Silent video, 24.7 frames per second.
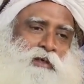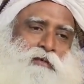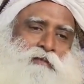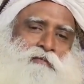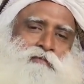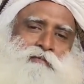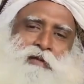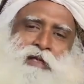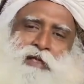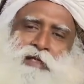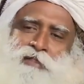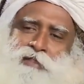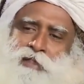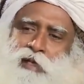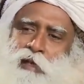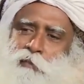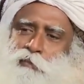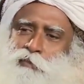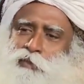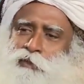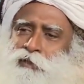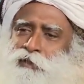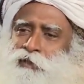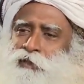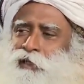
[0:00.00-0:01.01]
For
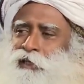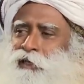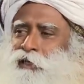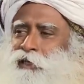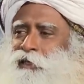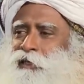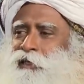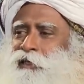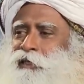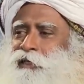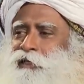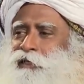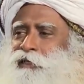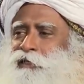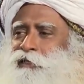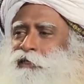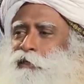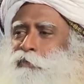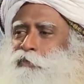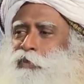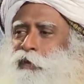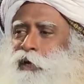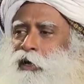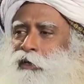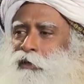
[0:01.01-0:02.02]
example, it is a
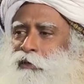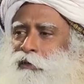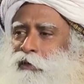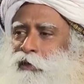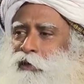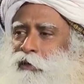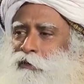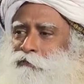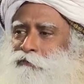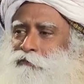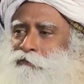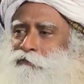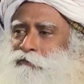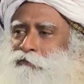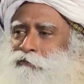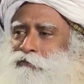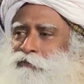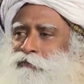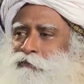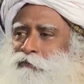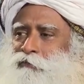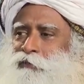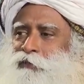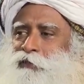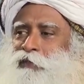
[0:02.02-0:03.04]
part of
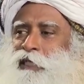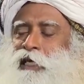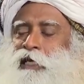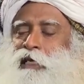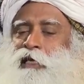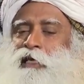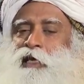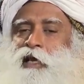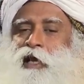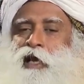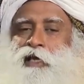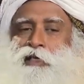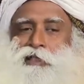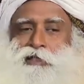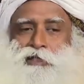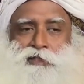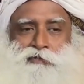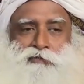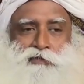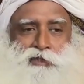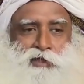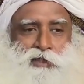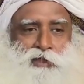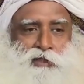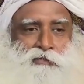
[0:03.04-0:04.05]
daily
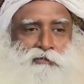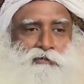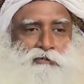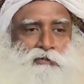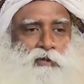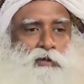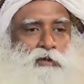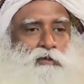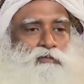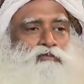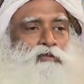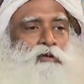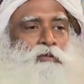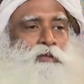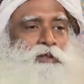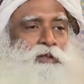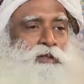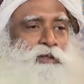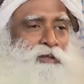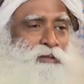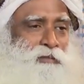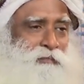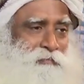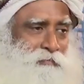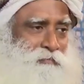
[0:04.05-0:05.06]
activity for a woman,